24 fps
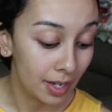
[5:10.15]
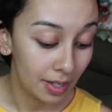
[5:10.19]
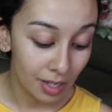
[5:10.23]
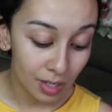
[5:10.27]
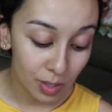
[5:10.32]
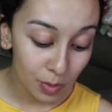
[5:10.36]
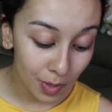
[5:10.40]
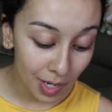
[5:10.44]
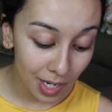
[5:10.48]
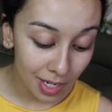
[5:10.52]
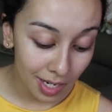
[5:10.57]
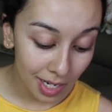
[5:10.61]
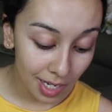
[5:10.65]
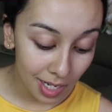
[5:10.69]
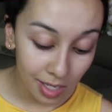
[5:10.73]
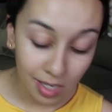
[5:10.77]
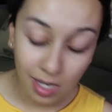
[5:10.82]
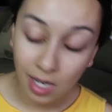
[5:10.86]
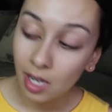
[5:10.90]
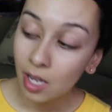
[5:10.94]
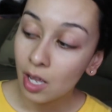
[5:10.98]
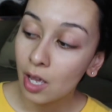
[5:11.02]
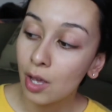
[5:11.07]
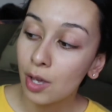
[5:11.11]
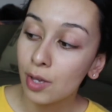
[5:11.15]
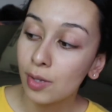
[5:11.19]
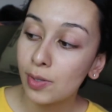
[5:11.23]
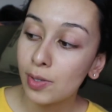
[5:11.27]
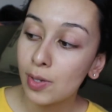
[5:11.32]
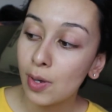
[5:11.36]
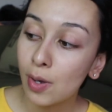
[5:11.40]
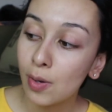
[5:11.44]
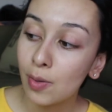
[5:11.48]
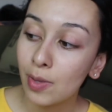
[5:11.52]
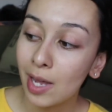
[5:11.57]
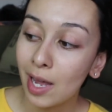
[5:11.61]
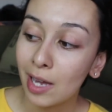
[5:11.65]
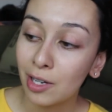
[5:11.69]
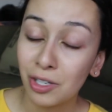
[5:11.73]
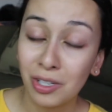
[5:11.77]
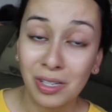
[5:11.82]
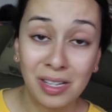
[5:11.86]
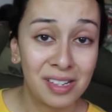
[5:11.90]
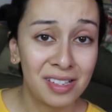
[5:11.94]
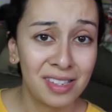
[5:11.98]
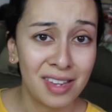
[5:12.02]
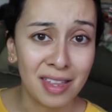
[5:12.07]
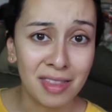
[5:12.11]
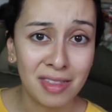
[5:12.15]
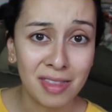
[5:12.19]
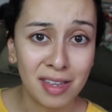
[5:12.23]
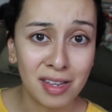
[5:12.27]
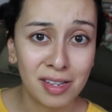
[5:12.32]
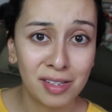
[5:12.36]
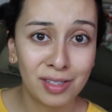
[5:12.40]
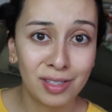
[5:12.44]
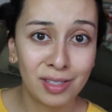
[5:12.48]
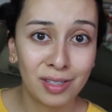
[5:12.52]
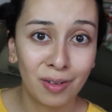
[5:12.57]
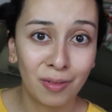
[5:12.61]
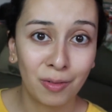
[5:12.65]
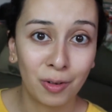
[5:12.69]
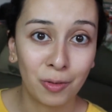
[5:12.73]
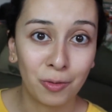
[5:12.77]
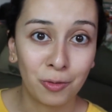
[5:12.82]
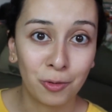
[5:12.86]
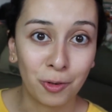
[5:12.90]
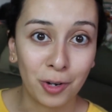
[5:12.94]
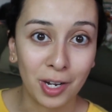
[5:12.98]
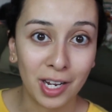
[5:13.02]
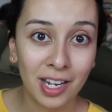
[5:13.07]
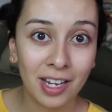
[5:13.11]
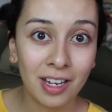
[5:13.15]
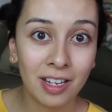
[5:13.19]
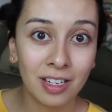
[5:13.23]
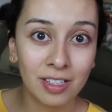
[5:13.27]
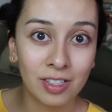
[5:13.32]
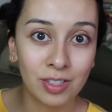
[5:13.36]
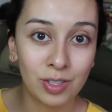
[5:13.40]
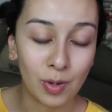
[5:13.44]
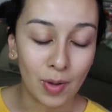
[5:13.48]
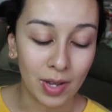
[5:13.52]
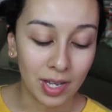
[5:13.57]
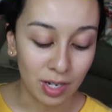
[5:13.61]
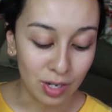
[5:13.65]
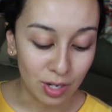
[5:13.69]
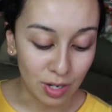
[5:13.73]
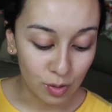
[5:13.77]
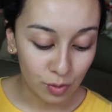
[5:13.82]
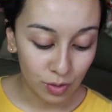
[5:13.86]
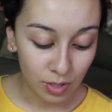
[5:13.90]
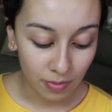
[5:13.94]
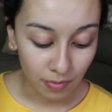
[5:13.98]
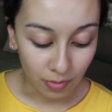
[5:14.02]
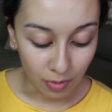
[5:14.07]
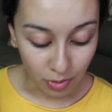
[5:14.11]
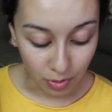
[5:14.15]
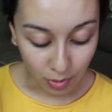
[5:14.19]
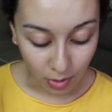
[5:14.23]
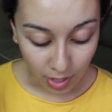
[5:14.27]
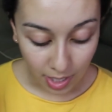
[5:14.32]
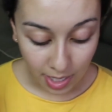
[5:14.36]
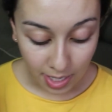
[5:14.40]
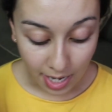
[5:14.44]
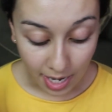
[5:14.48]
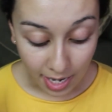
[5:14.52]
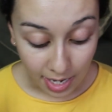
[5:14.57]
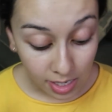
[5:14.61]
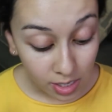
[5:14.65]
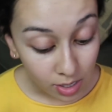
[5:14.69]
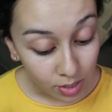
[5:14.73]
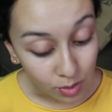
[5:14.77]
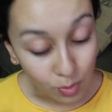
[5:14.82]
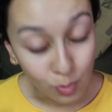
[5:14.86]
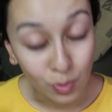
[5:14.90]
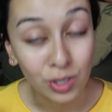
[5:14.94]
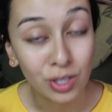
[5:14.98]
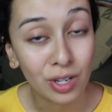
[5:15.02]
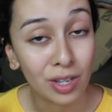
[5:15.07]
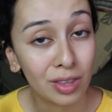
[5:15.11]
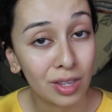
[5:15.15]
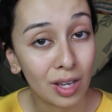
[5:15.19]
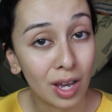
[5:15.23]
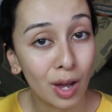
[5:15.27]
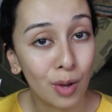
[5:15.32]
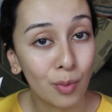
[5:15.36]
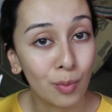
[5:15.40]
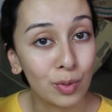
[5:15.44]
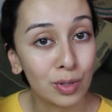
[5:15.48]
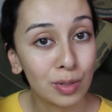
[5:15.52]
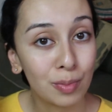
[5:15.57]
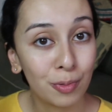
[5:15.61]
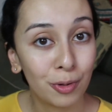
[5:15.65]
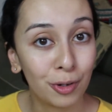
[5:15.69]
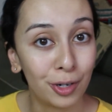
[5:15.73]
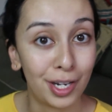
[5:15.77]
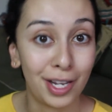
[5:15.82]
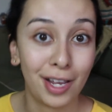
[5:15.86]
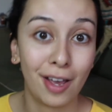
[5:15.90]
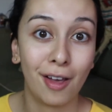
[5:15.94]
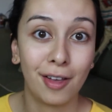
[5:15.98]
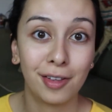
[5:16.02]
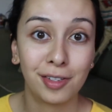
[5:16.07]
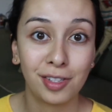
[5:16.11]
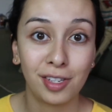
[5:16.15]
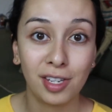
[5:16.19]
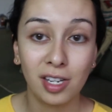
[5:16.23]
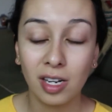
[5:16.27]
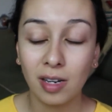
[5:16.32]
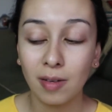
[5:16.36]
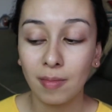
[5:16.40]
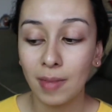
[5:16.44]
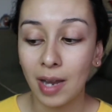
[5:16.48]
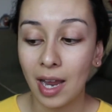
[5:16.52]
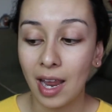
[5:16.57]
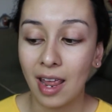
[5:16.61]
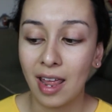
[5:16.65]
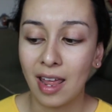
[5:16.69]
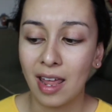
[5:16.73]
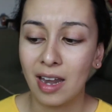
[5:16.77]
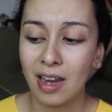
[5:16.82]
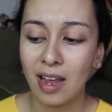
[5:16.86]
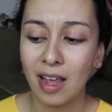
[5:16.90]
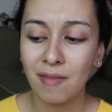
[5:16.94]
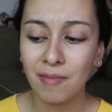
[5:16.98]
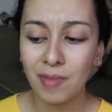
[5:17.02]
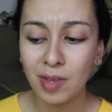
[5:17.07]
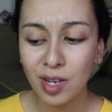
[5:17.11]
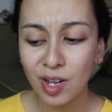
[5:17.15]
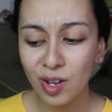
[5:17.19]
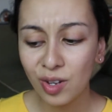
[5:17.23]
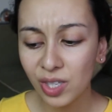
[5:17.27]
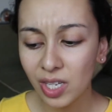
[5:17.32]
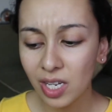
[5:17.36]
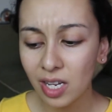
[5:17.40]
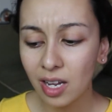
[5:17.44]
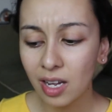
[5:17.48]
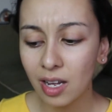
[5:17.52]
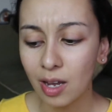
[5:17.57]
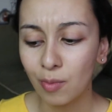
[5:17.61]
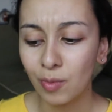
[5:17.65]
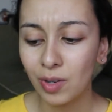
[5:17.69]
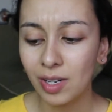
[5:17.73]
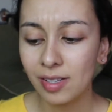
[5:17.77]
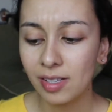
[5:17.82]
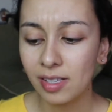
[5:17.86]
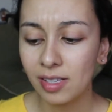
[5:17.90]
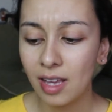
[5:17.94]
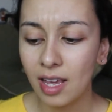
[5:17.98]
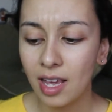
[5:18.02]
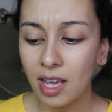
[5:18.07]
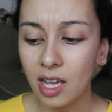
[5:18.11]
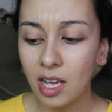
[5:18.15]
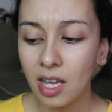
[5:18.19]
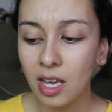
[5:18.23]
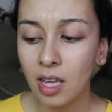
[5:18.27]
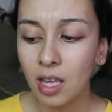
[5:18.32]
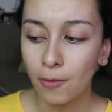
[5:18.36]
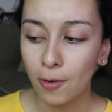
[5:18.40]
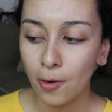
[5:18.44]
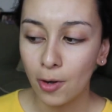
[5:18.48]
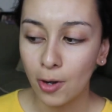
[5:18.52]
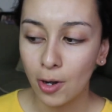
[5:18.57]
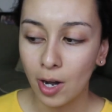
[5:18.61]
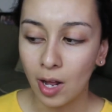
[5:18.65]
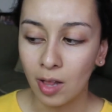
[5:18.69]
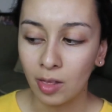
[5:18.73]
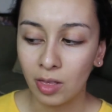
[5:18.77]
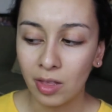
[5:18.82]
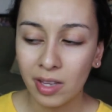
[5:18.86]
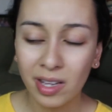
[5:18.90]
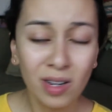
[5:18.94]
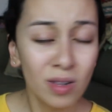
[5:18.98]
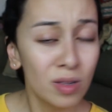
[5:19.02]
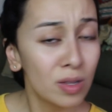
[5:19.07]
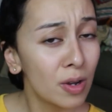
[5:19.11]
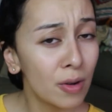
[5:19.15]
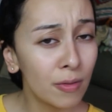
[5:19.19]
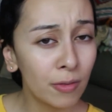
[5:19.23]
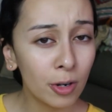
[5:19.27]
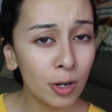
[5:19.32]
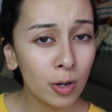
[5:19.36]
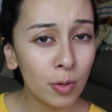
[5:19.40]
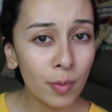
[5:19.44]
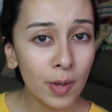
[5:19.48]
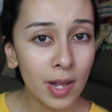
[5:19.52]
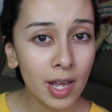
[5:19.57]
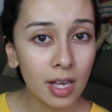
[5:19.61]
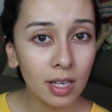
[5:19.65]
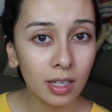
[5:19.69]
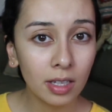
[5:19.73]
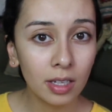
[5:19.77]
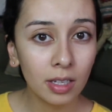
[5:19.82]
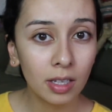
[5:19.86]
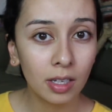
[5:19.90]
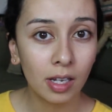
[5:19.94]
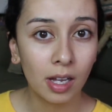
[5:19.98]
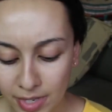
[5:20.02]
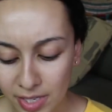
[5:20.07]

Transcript: That's what I did. So they actually sent this for free so I can use it for 30 days, which I thought was pretty awesome. And I've been using it, I want to say, for a little over a week.